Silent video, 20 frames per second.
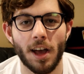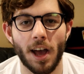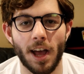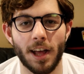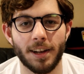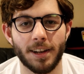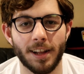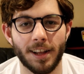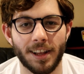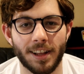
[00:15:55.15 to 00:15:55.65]

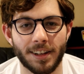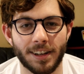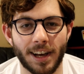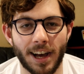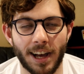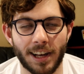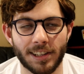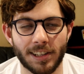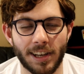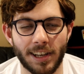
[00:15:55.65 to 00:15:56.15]
And then
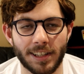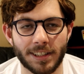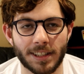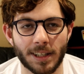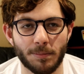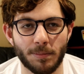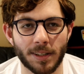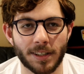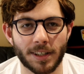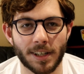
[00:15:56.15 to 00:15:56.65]
I
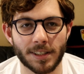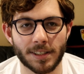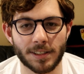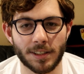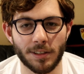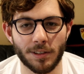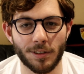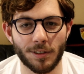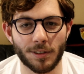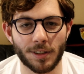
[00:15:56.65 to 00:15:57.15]
liked it
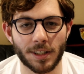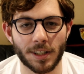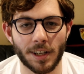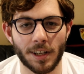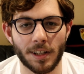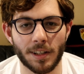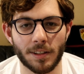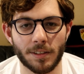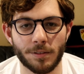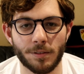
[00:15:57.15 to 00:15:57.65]
because you
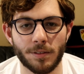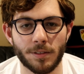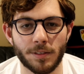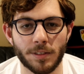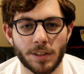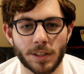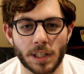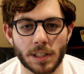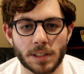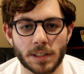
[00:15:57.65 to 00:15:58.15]
can
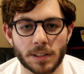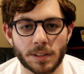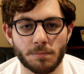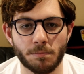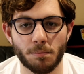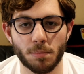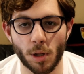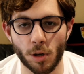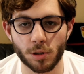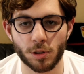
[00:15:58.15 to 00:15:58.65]

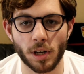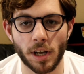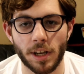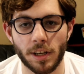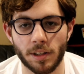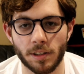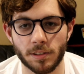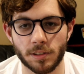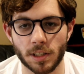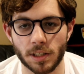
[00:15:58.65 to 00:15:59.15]
just
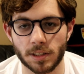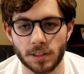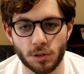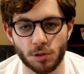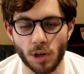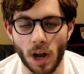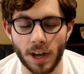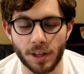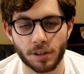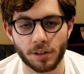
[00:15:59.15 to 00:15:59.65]

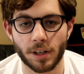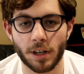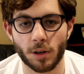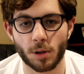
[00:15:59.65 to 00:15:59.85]
dry their